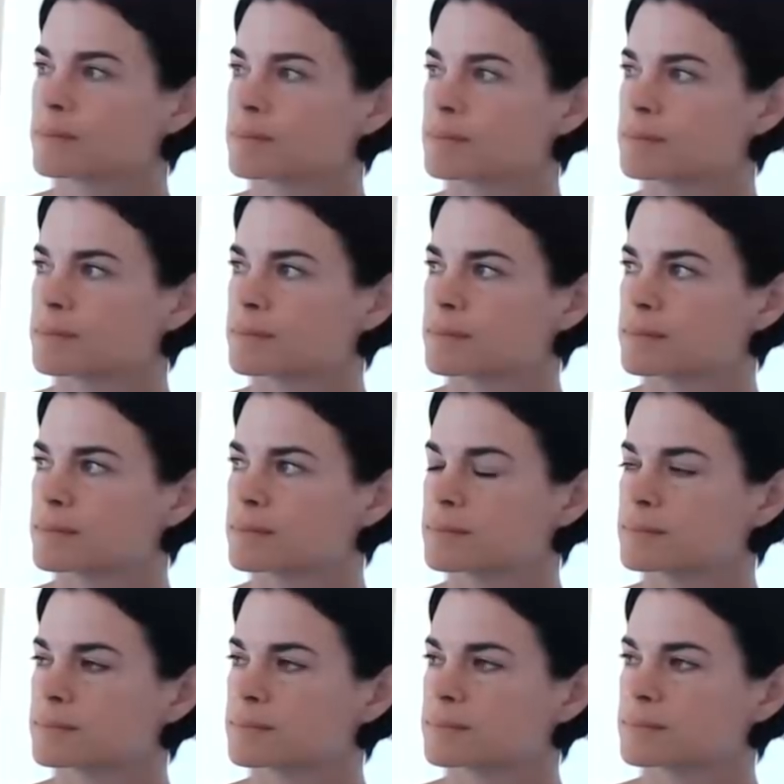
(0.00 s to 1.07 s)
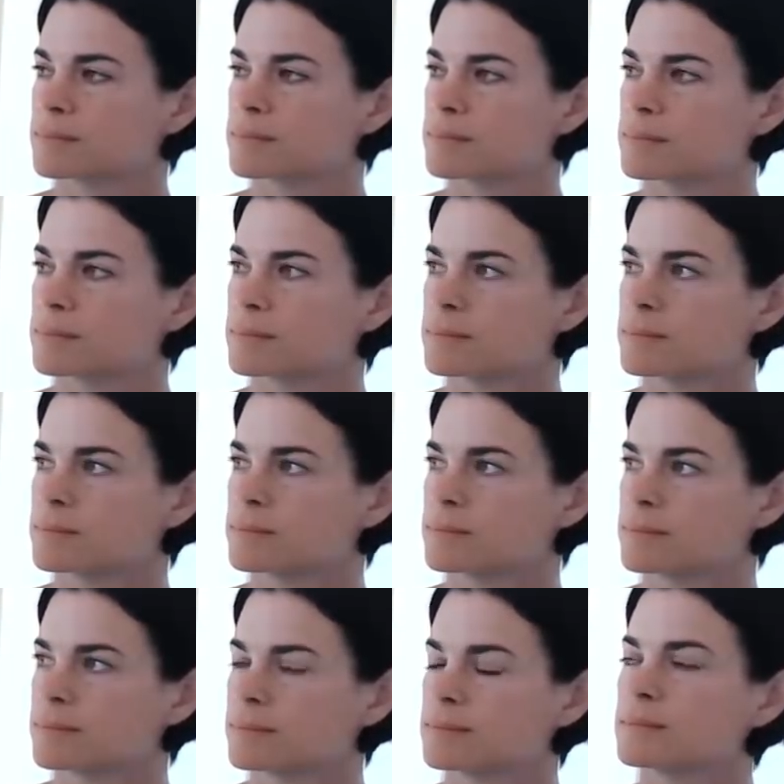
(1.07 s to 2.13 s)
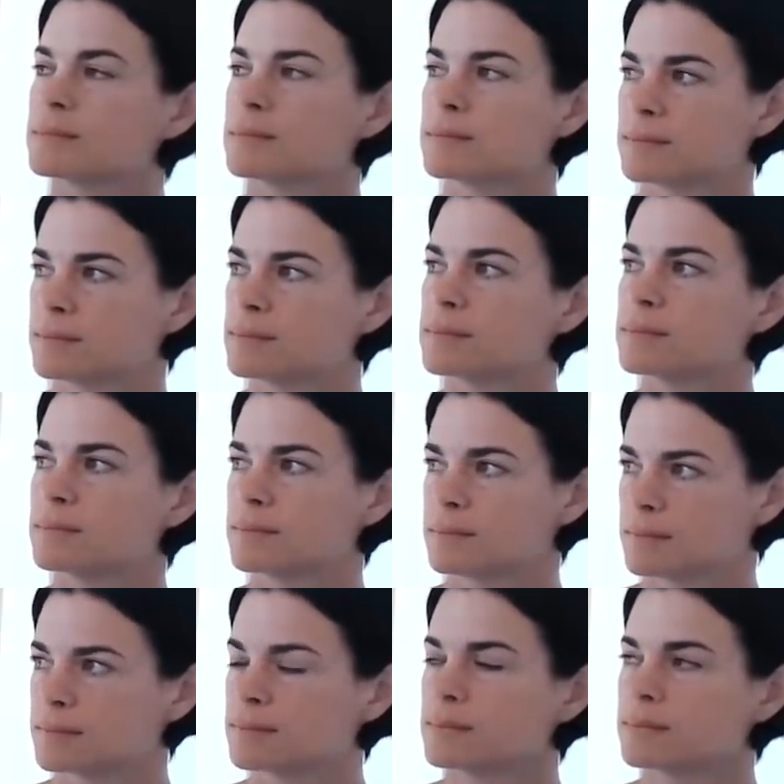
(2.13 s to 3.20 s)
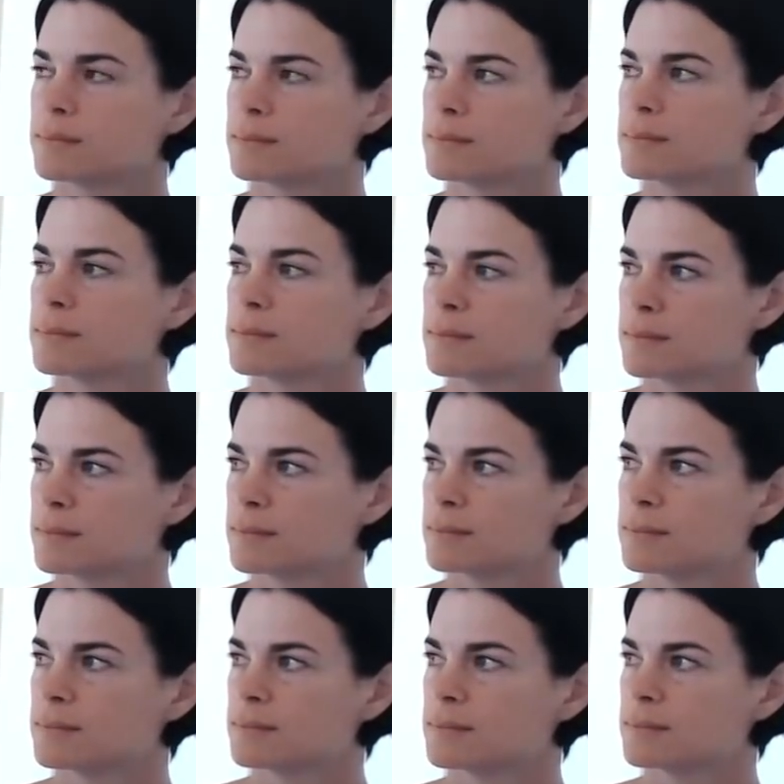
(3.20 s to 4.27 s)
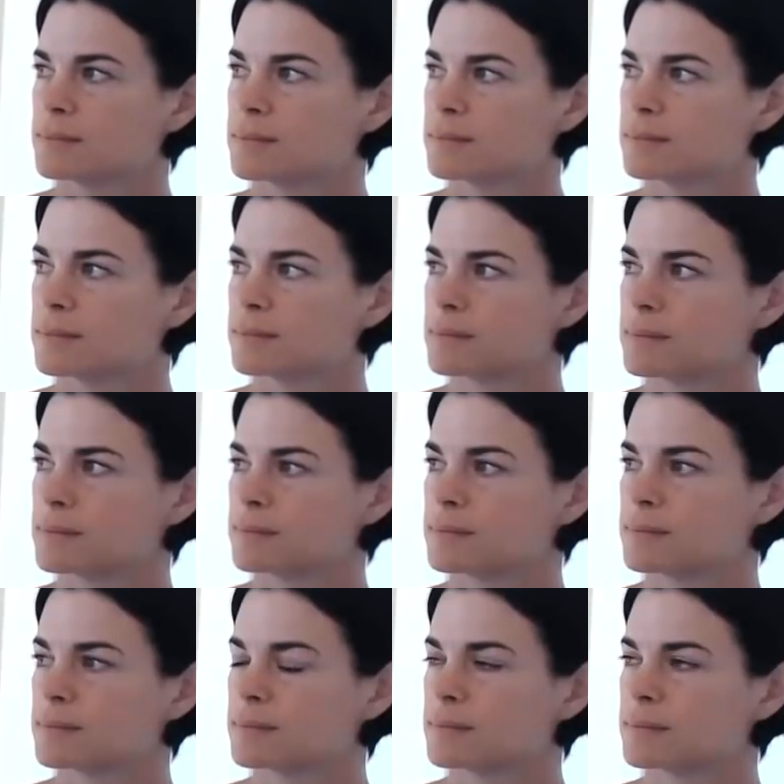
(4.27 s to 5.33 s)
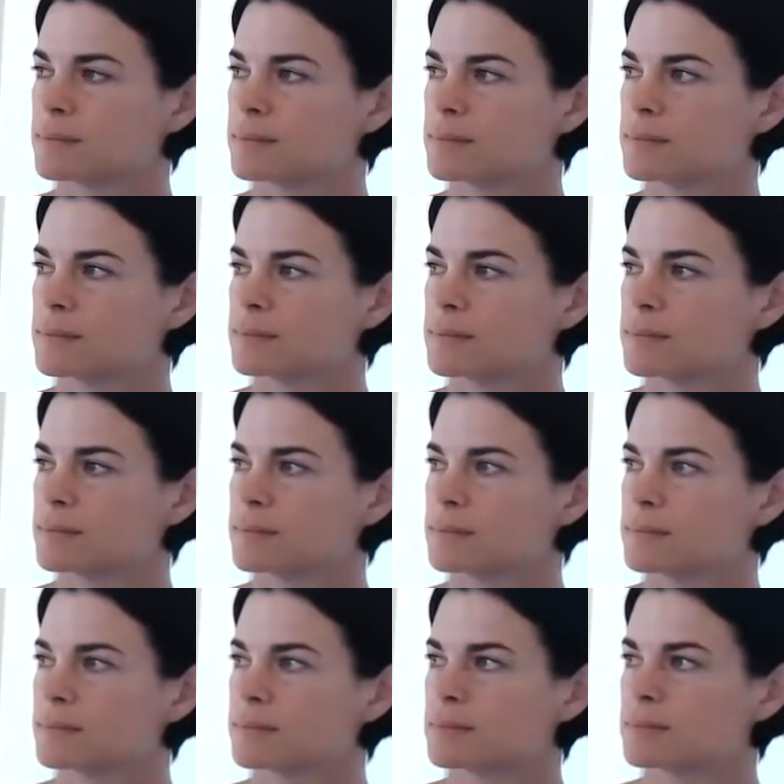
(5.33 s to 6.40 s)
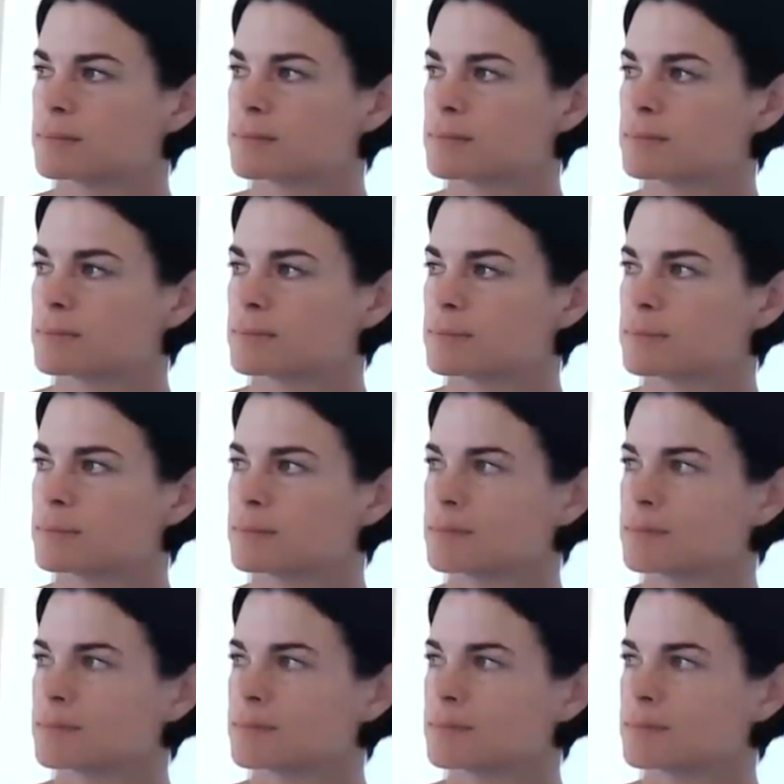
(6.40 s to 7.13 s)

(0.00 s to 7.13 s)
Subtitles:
This person isn't speaking.